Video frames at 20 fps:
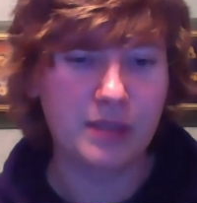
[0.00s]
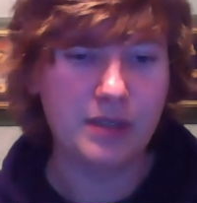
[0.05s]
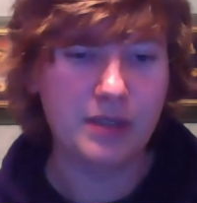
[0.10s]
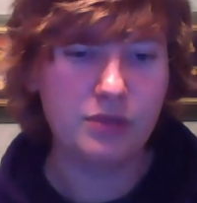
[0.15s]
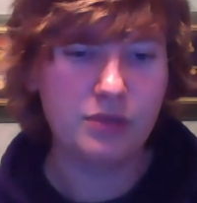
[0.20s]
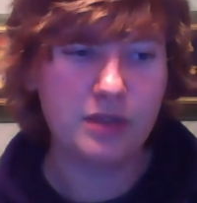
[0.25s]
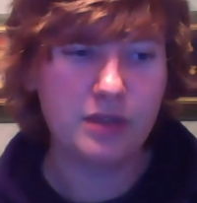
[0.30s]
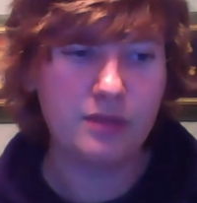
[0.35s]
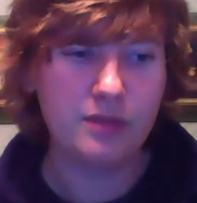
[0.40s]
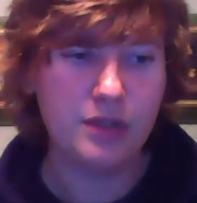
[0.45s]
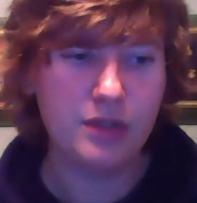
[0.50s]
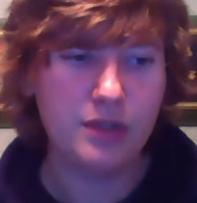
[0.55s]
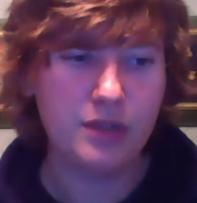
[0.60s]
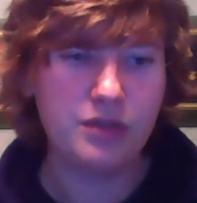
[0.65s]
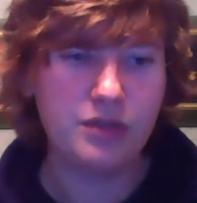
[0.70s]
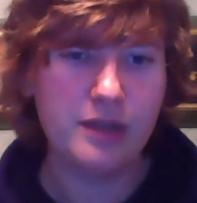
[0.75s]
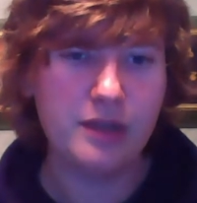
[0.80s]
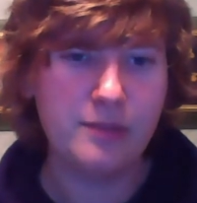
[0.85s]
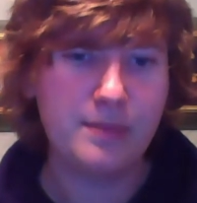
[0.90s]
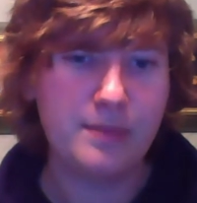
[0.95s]
but it was
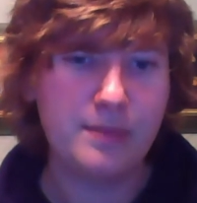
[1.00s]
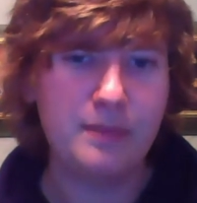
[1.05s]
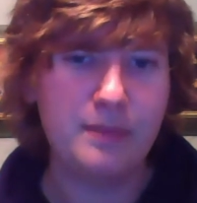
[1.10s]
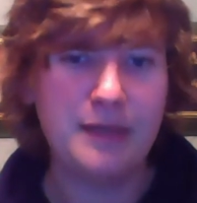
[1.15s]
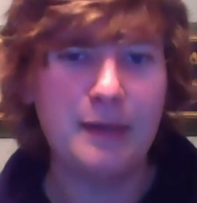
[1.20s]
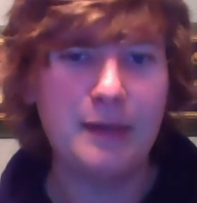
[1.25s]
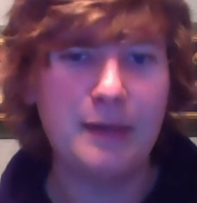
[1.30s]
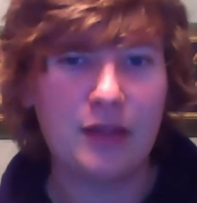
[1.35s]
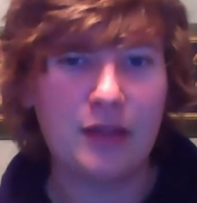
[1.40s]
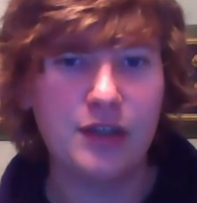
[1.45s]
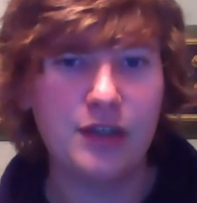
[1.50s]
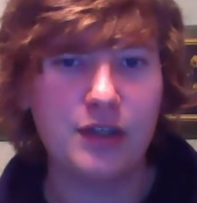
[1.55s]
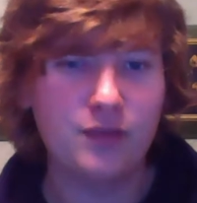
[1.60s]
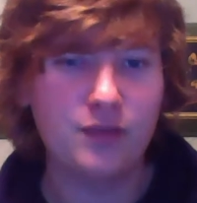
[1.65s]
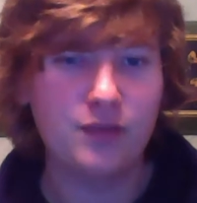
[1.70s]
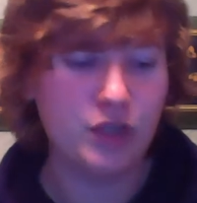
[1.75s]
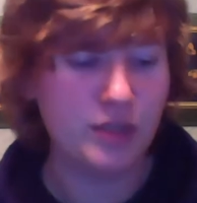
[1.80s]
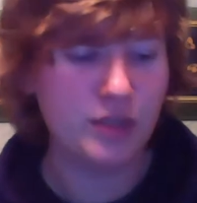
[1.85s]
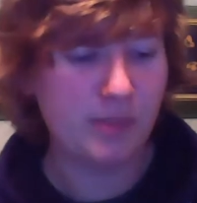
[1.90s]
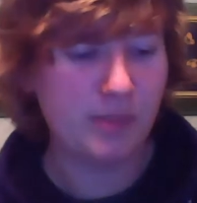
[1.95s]
usually be about 30,
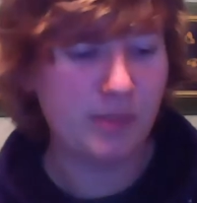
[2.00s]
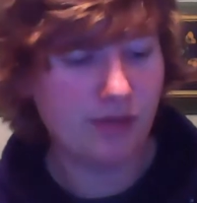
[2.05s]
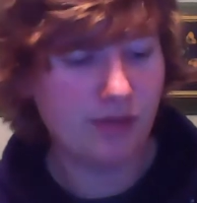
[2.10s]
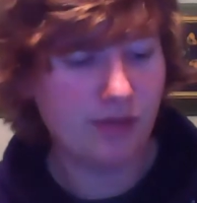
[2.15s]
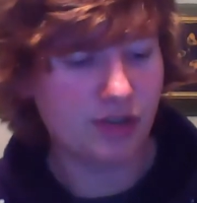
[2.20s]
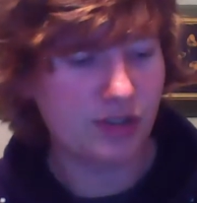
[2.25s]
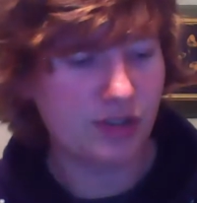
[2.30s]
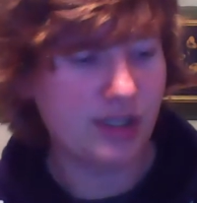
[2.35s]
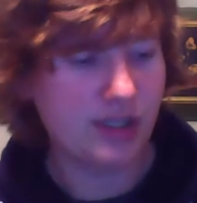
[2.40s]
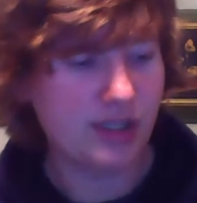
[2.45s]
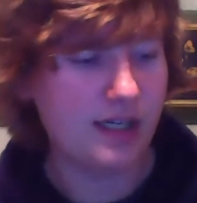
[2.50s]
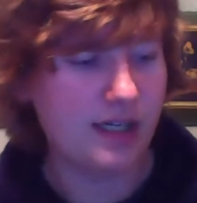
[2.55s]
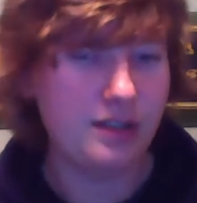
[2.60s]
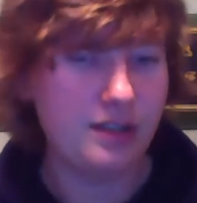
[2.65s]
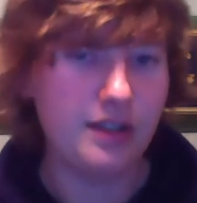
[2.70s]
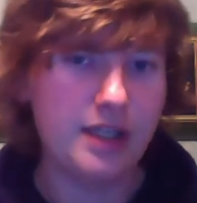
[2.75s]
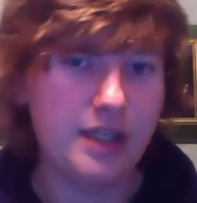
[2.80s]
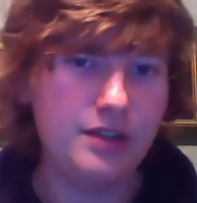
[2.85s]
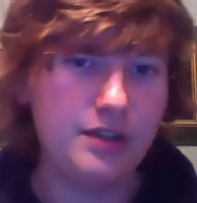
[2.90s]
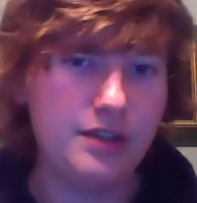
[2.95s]
40 pounds a set, and
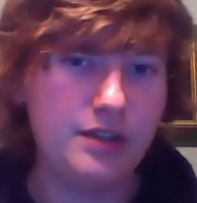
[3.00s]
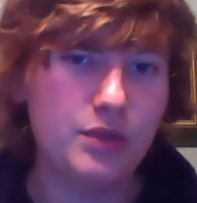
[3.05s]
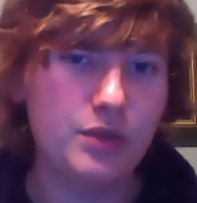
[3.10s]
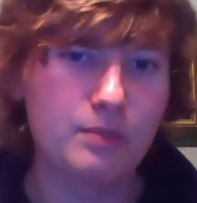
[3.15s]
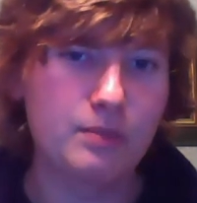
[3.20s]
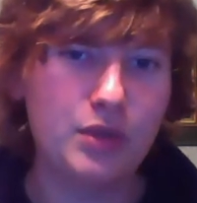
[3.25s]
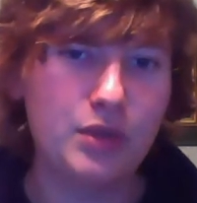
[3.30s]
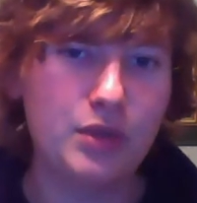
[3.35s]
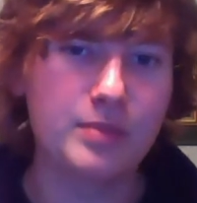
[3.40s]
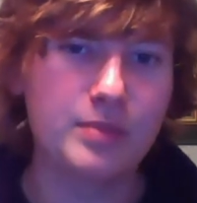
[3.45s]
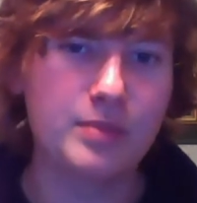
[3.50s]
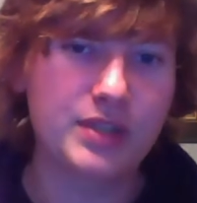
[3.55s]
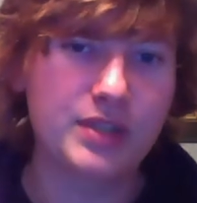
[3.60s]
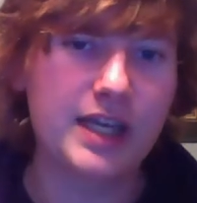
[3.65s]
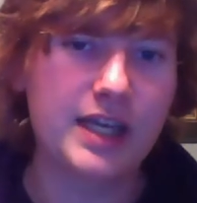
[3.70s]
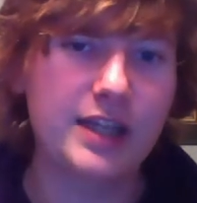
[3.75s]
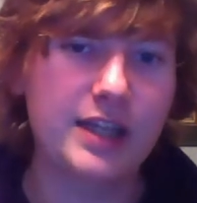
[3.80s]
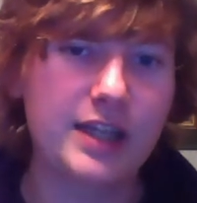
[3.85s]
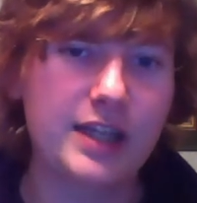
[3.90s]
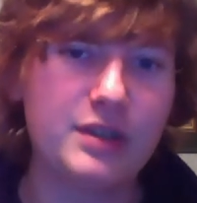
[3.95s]
then you'll put them together